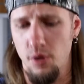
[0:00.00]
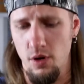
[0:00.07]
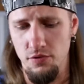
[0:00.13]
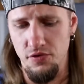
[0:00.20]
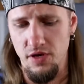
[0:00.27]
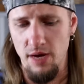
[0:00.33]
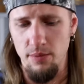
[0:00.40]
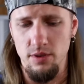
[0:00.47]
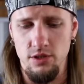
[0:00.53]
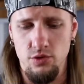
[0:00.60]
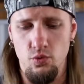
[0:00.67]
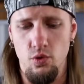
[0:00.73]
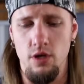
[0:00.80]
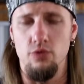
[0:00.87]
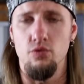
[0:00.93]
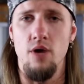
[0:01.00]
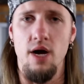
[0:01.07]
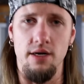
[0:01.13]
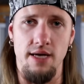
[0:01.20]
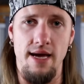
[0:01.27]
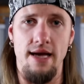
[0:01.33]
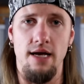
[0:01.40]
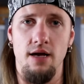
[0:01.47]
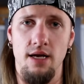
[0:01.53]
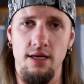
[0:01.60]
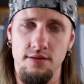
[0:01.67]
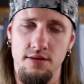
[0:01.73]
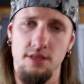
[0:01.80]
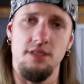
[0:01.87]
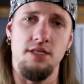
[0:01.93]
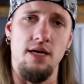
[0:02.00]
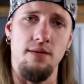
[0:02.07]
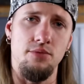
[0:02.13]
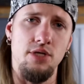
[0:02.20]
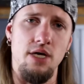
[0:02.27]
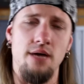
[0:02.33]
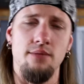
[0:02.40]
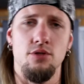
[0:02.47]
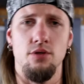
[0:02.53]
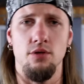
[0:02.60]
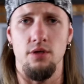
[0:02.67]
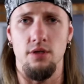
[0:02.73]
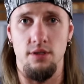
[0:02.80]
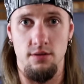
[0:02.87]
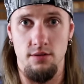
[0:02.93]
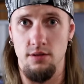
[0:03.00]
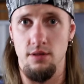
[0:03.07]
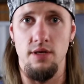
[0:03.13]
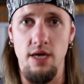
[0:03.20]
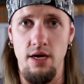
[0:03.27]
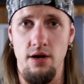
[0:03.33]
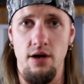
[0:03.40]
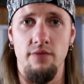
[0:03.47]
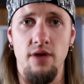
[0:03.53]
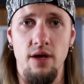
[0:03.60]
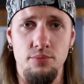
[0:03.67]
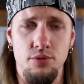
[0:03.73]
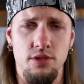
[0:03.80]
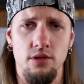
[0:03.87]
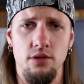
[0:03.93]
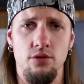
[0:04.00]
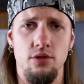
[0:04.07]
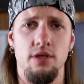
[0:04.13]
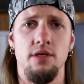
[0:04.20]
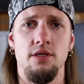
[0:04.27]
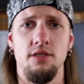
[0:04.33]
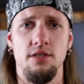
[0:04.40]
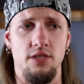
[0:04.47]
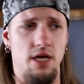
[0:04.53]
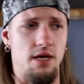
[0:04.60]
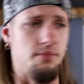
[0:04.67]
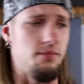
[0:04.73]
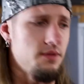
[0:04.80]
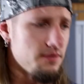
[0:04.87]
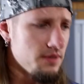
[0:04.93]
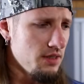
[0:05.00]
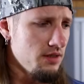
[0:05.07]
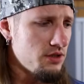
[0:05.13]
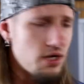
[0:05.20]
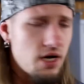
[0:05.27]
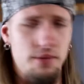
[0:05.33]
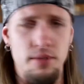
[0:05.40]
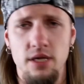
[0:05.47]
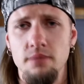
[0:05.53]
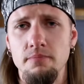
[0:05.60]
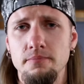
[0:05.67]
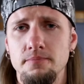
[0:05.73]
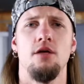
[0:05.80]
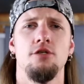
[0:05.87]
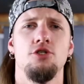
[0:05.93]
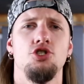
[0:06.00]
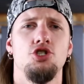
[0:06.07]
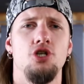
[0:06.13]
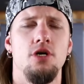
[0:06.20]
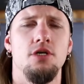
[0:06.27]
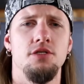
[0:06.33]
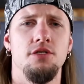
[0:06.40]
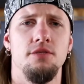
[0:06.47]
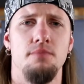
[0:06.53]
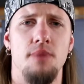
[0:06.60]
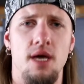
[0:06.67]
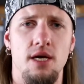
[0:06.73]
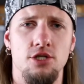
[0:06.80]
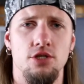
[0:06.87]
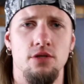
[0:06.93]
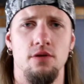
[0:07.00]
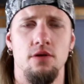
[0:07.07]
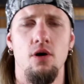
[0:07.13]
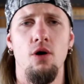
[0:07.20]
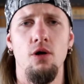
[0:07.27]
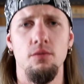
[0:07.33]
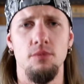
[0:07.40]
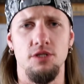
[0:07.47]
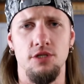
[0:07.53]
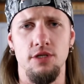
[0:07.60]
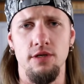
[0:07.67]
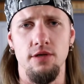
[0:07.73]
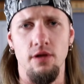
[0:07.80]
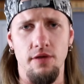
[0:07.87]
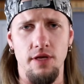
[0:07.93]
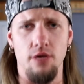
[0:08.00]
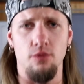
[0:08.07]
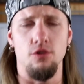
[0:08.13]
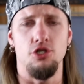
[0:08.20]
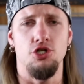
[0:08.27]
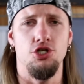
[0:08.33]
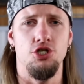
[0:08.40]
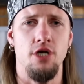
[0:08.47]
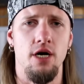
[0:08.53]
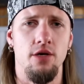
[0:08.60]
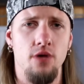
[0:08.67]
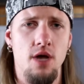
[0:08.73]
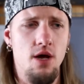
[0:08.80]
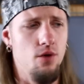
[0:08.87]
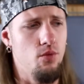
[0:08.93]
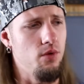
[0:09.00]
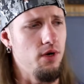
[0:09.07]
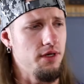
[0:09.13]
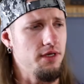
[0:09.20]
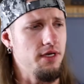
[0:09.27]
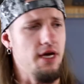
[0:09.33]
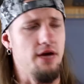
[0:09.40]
both cameras were run at the same time, so they have absolutely the same timing. And just imagine all material that was shot with